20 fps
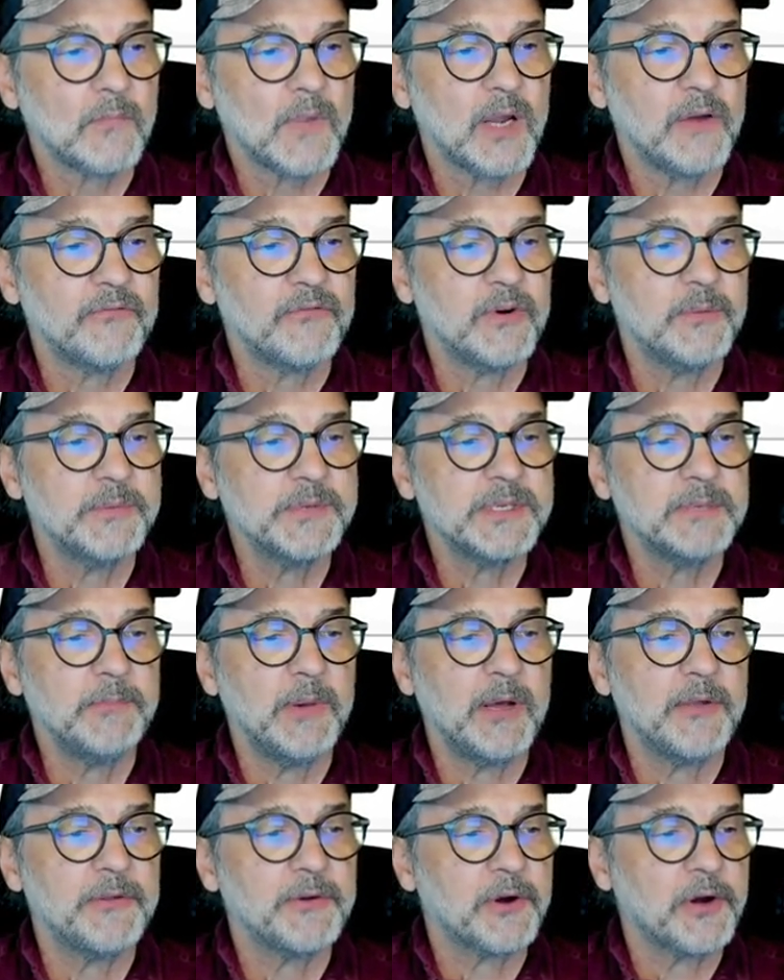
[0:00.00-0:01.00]
from some
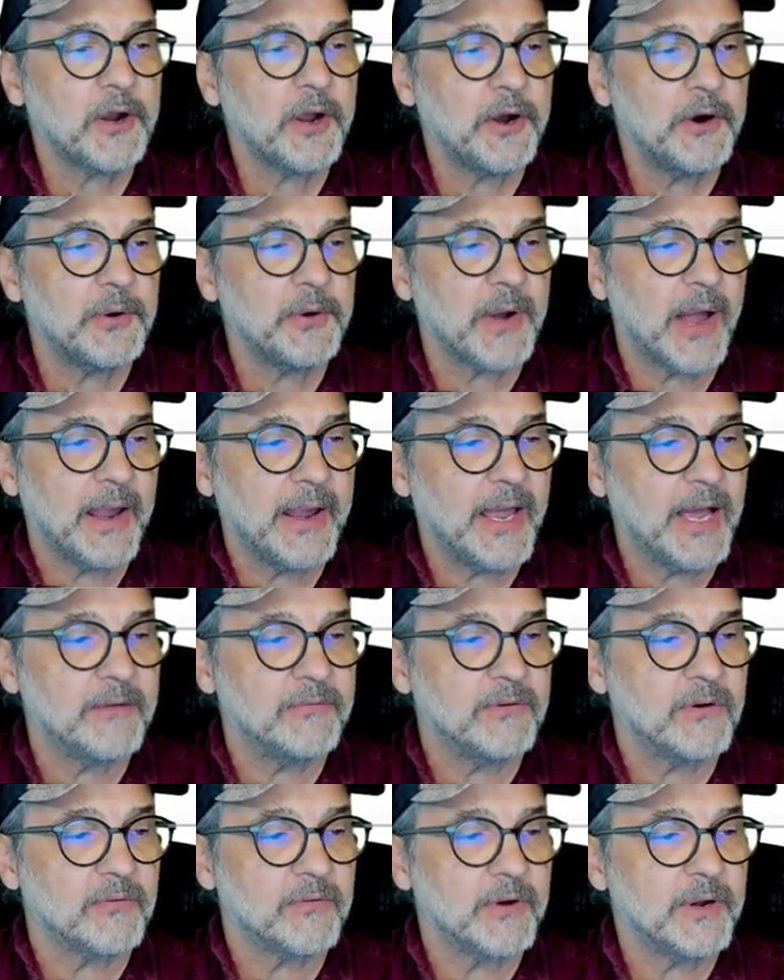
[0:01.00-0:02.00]
other code I
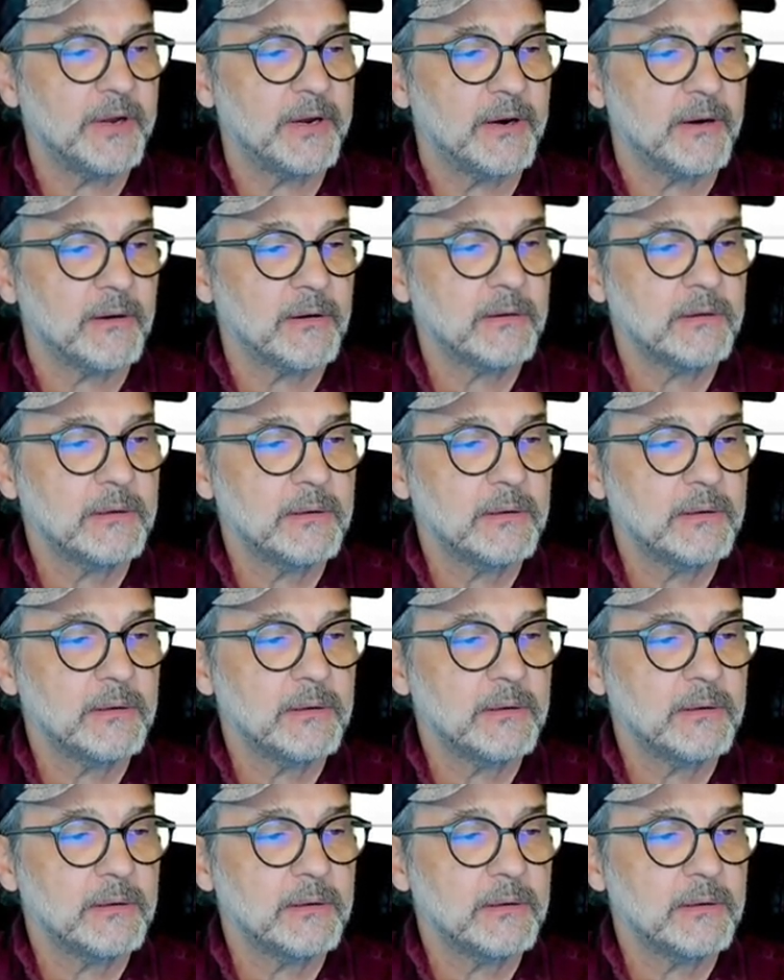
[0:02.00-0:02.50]
have over here,